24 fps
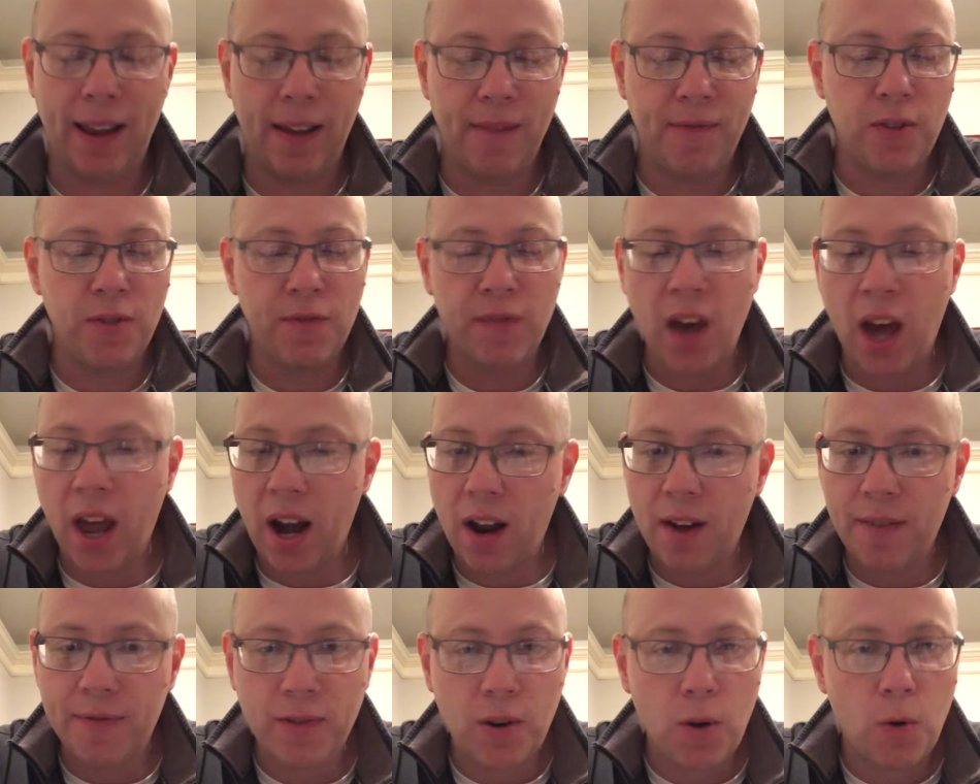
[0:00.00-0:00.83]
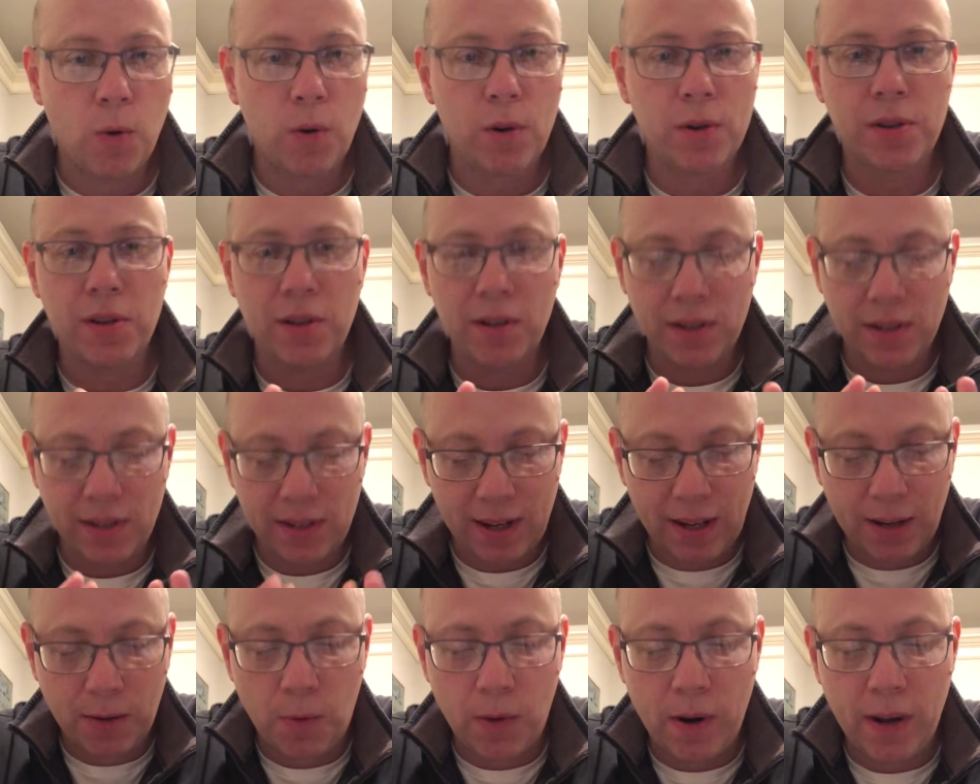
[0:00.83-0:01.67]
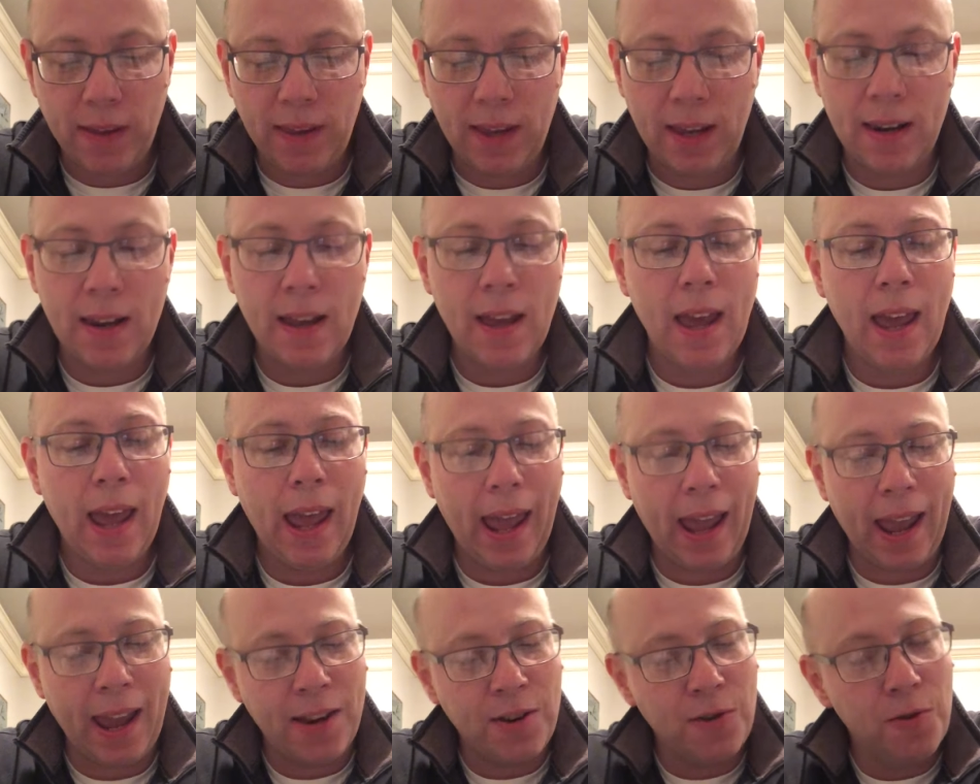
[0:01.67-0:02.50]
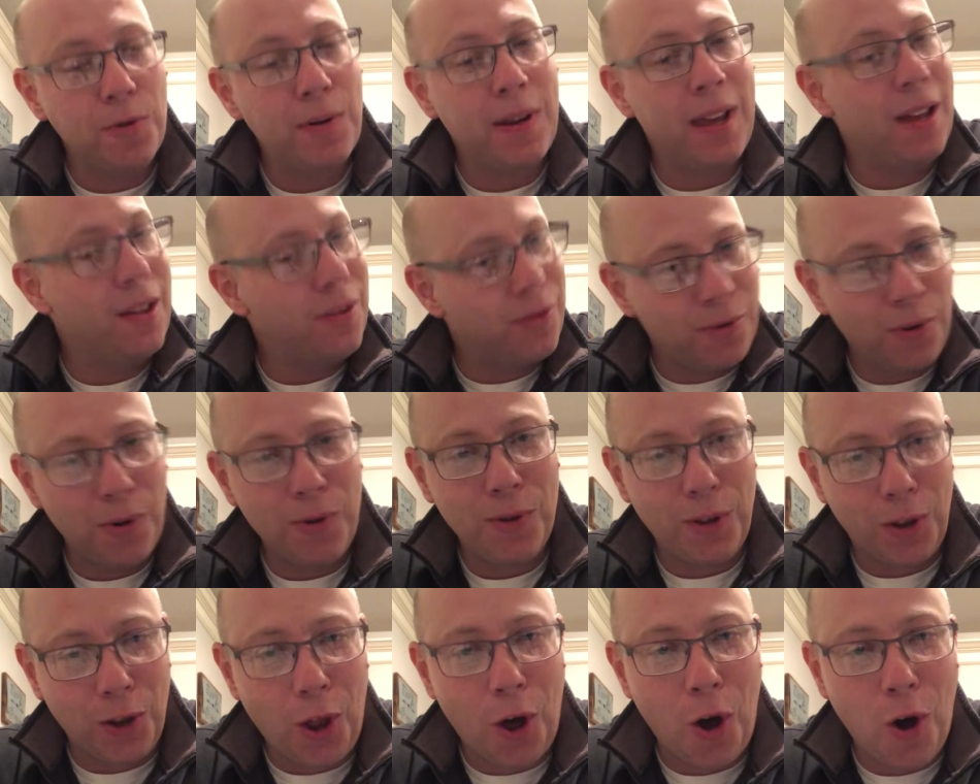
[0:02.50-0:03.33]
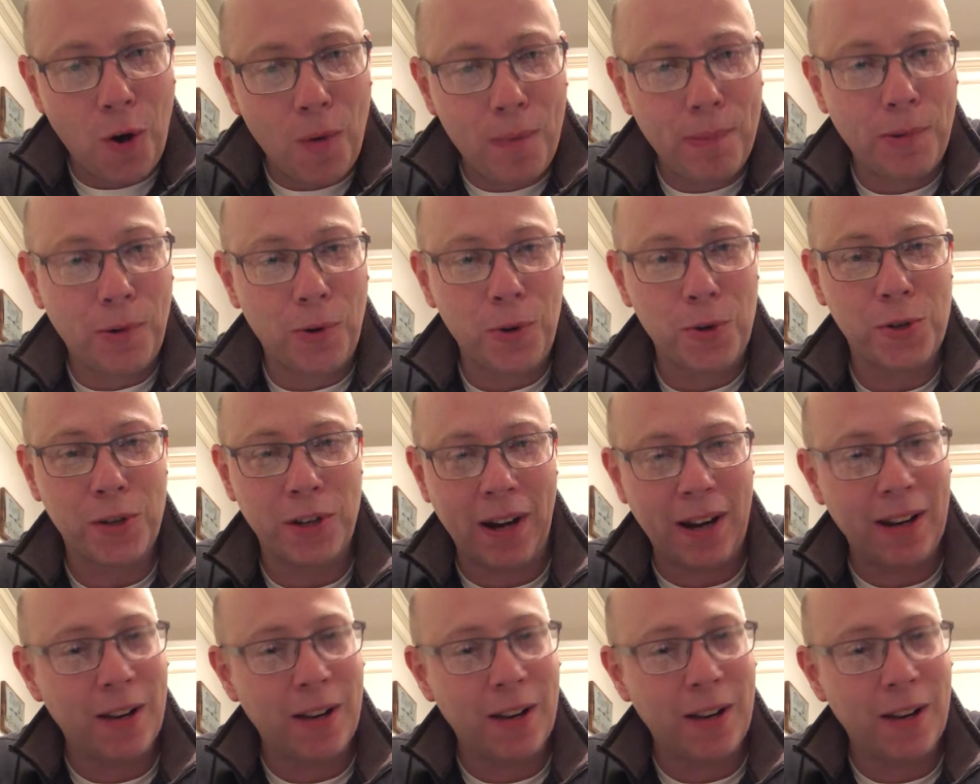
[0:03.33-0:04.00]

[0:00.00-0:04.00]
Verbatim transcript: If you've got off course, stick with it, and you'll get through the law portion.